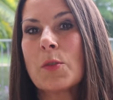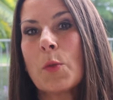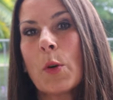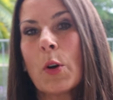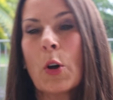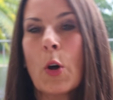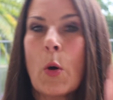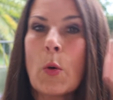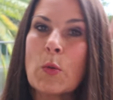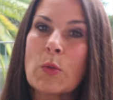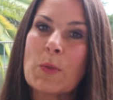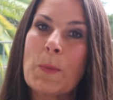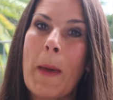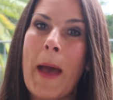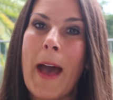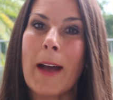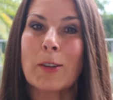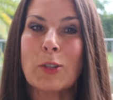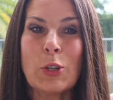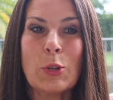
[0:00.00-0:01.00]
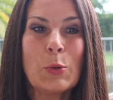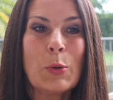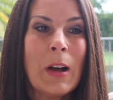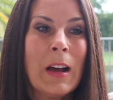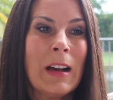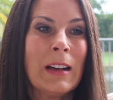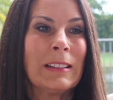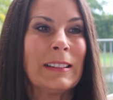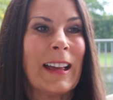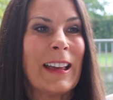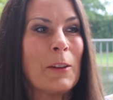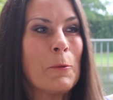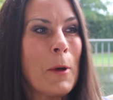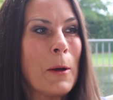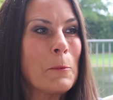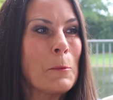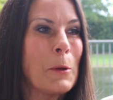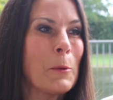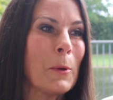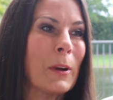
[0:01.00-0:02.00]
So it goes back to like
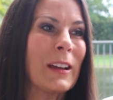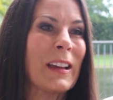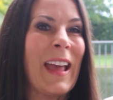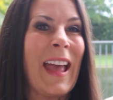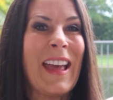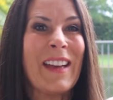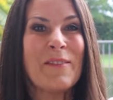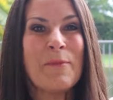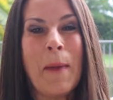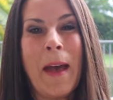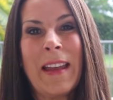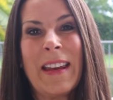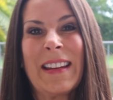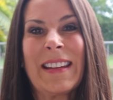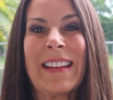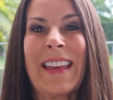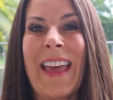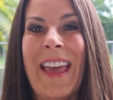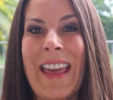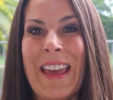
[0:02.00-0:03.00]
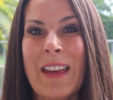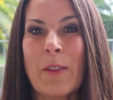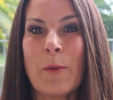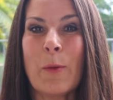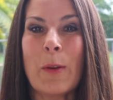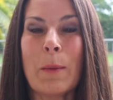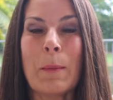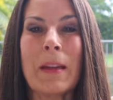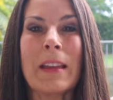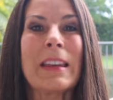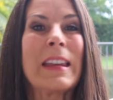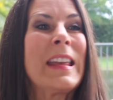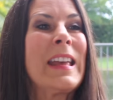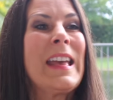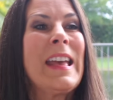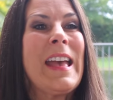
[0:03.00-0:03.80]
when we were cavemen and cave women,